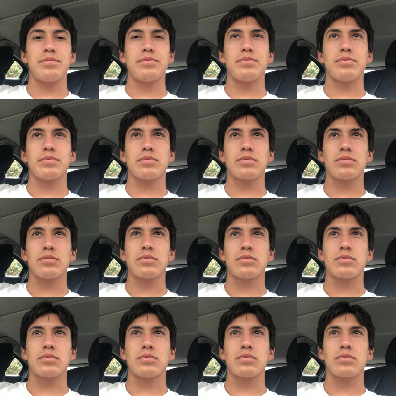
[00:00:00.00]

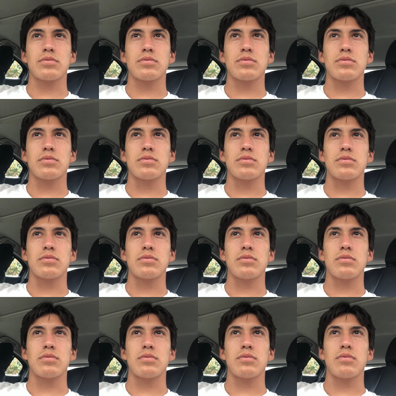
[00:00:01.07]

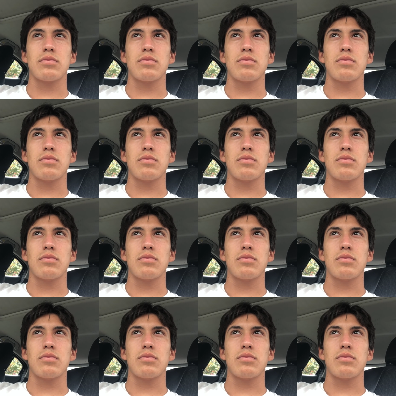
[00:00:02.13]
Nothing is said.